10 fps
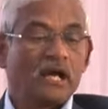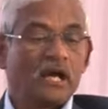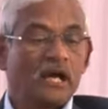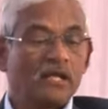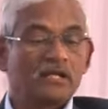
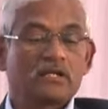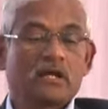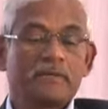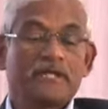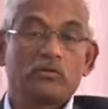And
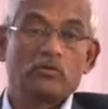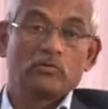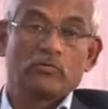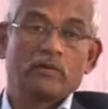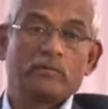coming to the
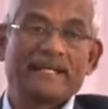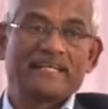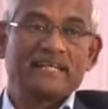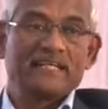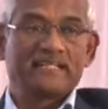
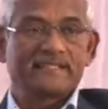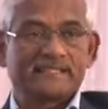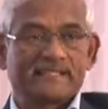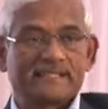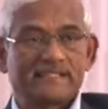bacterial
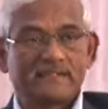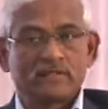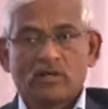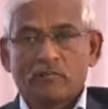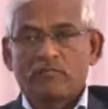diseases,
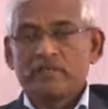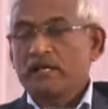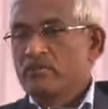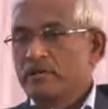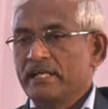we
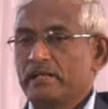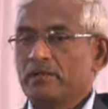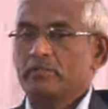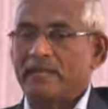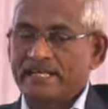have
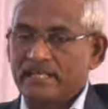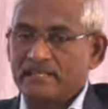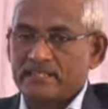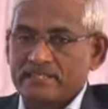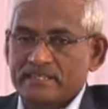many
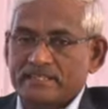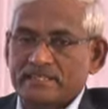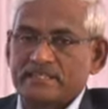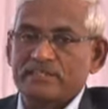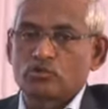bacterial
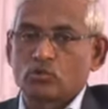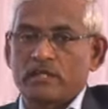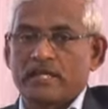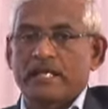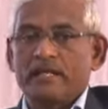diseases in
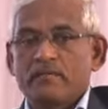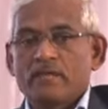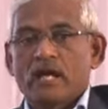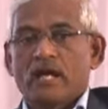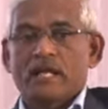sugarcane,
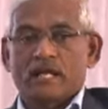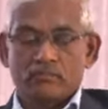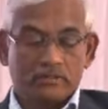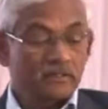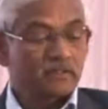
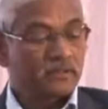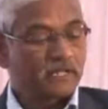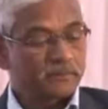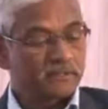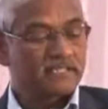and
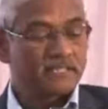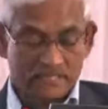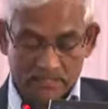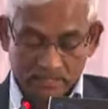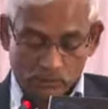
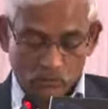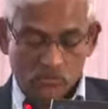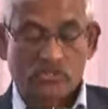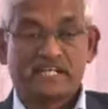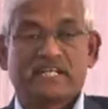especially ratoon
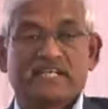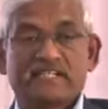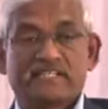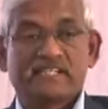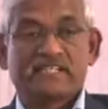stunting
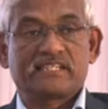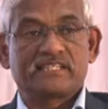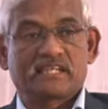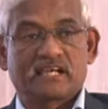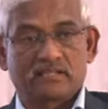disease
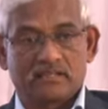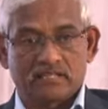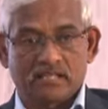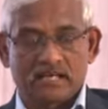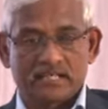
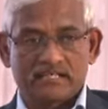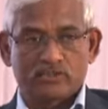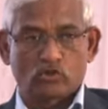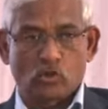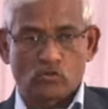it occurs
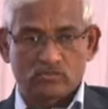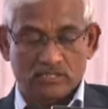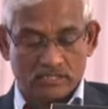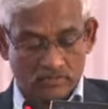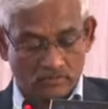throughout
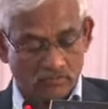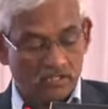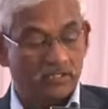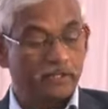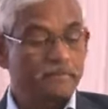the
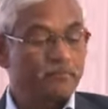world.